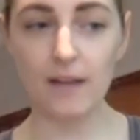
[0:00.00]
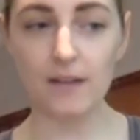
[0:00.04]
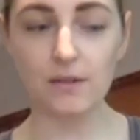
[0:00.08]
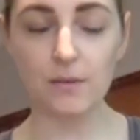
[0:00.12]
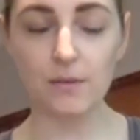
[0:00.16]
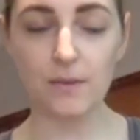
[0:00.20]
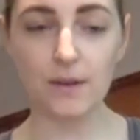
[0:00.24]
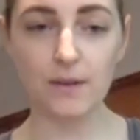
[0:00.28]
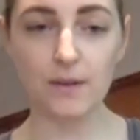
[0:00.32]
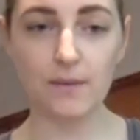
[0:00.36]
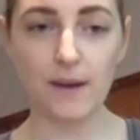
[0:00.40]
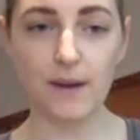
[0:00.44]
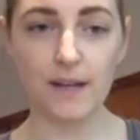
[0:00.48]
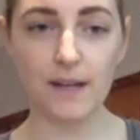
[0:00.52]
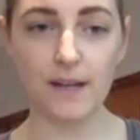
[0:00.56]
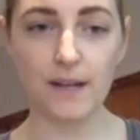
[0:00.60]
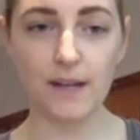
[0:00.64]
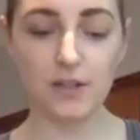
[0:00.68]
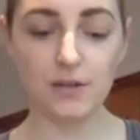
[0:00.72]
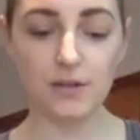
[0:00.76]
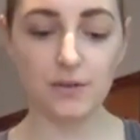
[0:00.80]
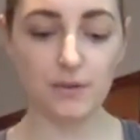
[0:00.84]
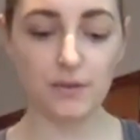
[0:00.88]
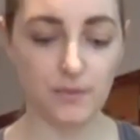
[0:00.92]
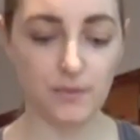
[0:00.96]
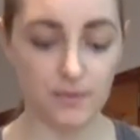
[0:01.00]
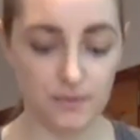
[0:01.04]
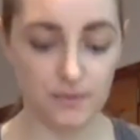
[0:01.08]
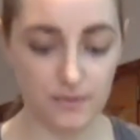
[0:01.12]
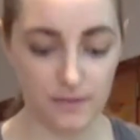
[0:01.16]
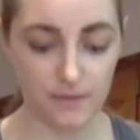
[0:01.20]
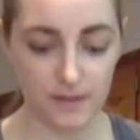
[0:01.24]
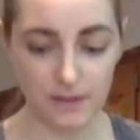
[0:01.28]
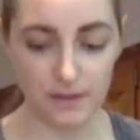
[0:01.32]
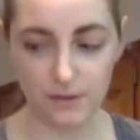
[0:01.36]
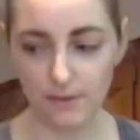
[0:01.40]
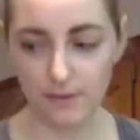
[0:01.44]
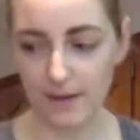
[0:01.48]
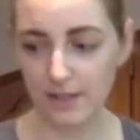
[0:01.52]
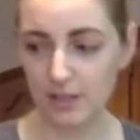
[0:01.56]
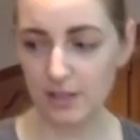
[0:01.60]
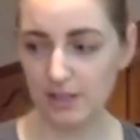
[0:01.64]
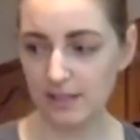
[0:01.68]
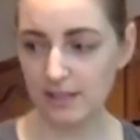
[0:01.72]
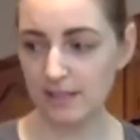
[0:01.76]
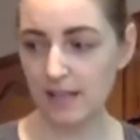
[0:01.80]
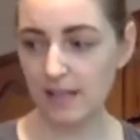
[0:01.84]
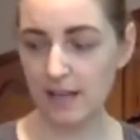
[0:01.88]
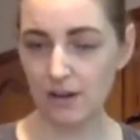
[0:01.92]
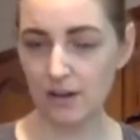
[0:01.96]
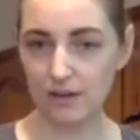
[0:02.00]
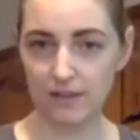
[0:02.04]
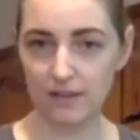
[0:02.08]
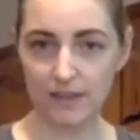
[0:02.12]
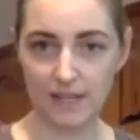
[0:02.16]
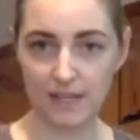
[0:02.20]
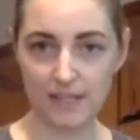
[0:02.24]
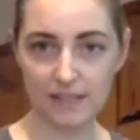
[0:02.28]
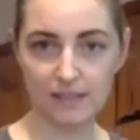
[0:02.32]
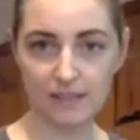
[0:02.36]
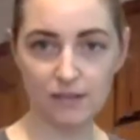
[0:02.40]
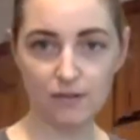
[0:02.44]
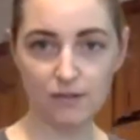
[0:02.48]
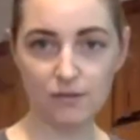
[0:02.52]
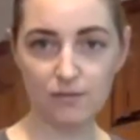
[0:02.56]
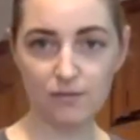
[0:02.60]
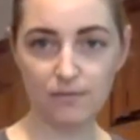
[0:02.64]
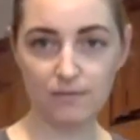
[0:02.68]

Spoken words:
what do I do? Do I just stay on this Zoom